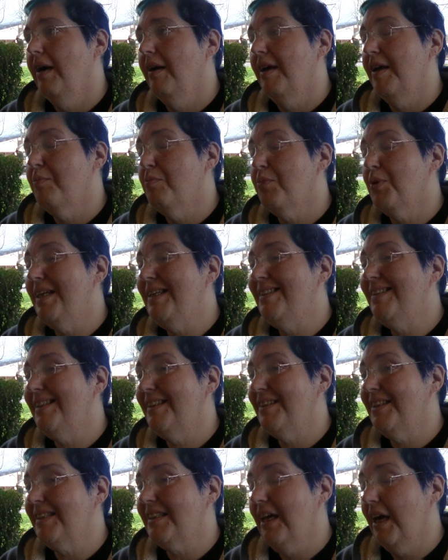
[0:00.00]
Embracing
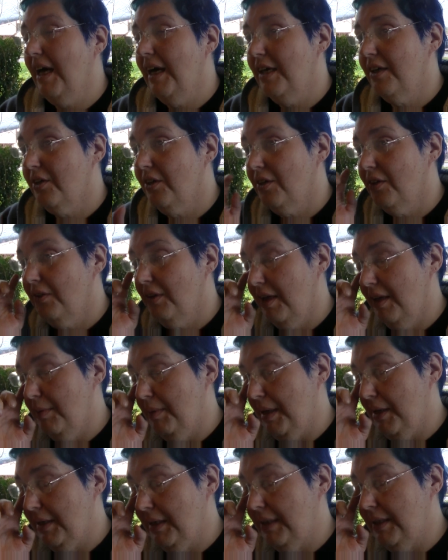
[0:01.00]
the title
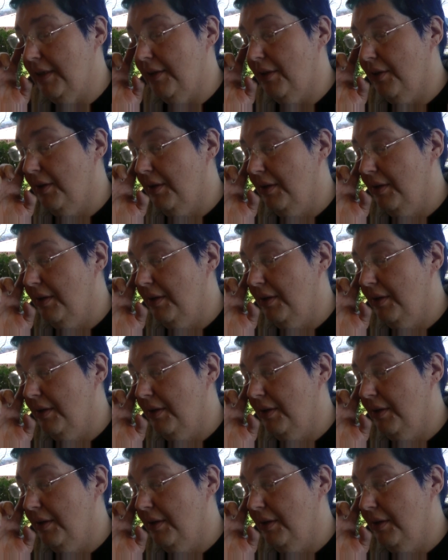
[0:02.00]
about a year,